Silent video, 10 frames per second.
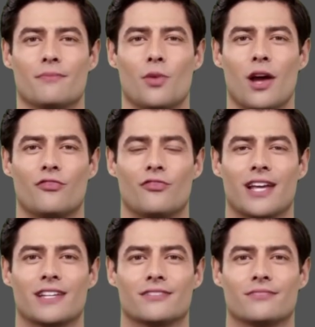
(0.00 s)

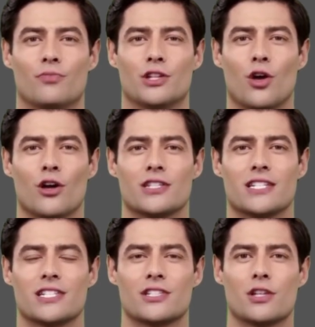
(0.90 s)
Perfect. Because
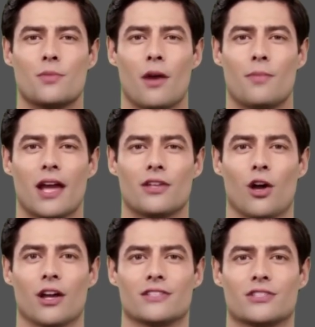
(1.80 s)
this isn't about
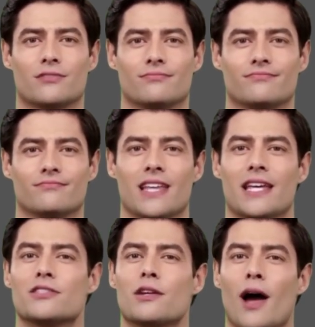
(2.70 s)
headlines.
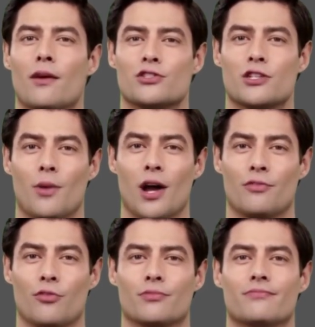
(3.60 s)
It's about survival.